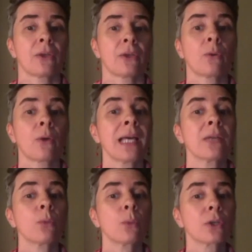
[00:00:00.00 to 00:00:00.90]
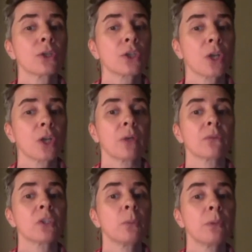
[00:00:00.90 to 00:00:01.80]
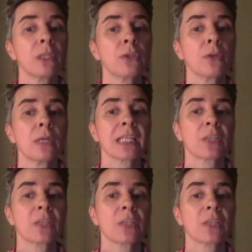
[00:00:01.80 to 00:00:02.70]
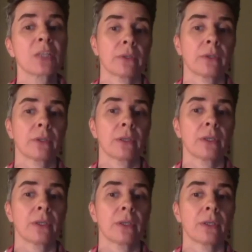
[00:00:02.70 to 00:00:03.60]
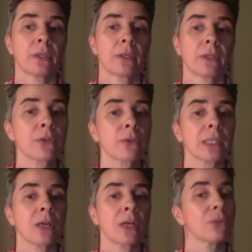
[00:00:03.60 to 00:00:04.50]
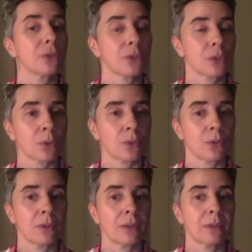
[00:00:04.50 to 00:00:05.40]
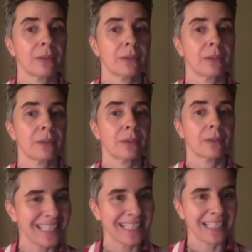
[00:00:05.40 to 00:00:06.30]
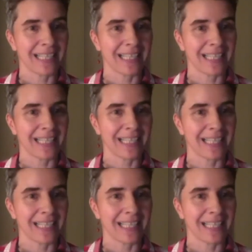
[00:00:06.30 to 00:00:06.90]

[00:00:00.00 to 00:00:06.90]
the grand workshop of spiritual experiment, the laboratory of the soul, is India.